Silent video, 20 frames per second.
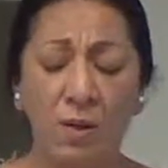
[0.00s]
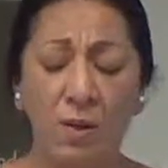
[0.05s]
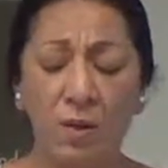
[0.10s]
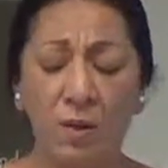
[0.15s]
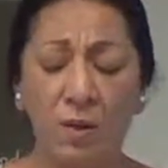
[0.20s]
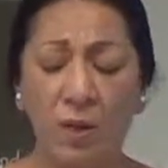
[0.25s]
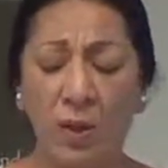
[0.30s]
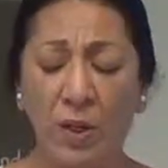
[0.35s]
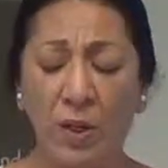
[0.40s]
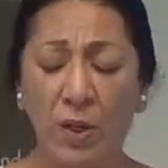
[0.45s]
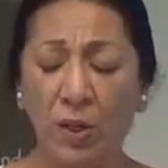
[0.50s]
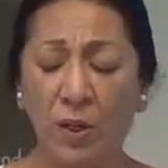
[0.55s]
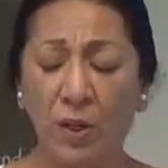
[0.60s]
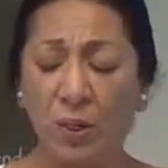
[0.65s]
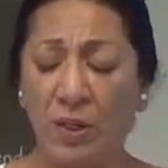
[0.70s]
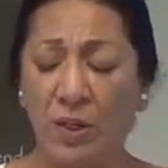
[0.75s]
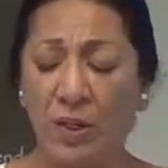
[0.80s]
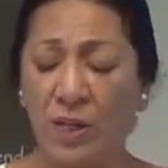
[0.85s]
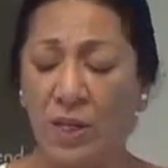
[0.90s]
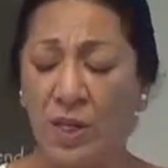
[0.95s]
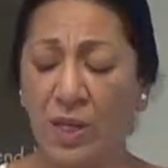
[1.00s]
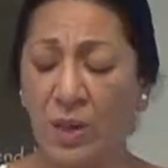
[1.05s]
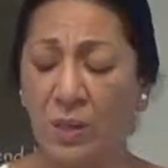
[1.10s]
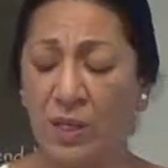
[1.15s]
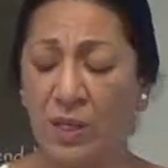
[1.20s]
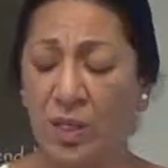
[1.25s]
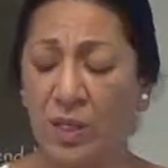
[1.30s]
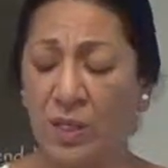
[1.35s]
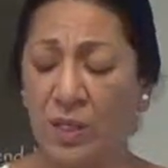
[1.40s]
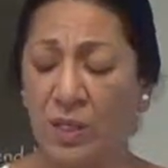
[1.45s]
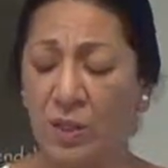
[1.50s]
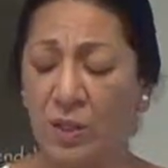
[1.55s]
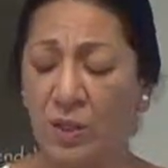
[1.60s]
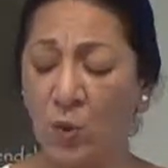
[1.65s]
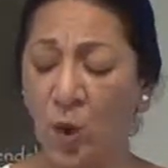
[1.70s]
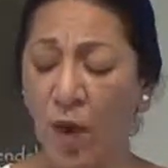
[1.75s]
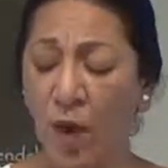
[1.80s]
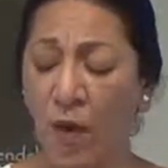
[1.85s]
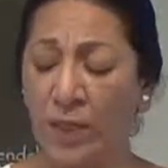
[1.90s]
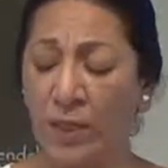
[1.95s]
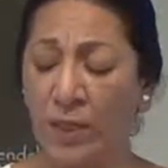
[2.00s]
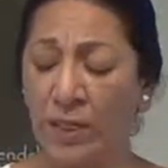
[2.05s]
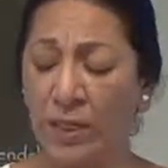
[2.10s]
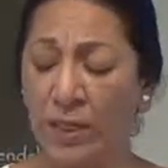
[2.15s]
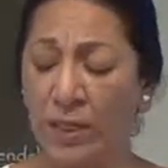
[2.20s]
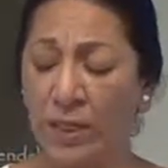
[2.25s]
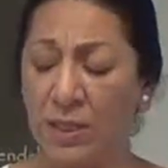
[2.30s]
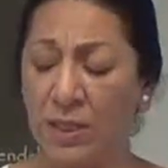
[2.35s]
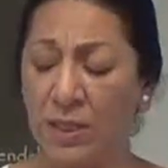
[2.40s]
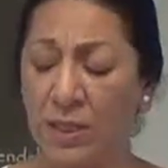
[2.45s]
where your perception is widened